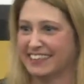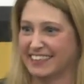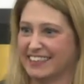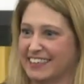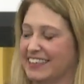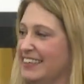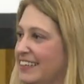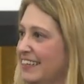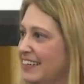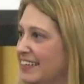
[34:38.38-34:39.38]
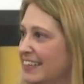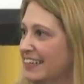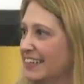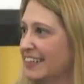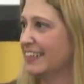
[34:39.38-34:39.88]
Gary did say he was
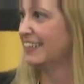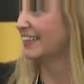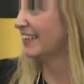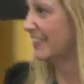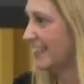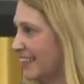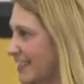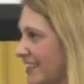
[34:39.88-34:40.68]
working at the time. I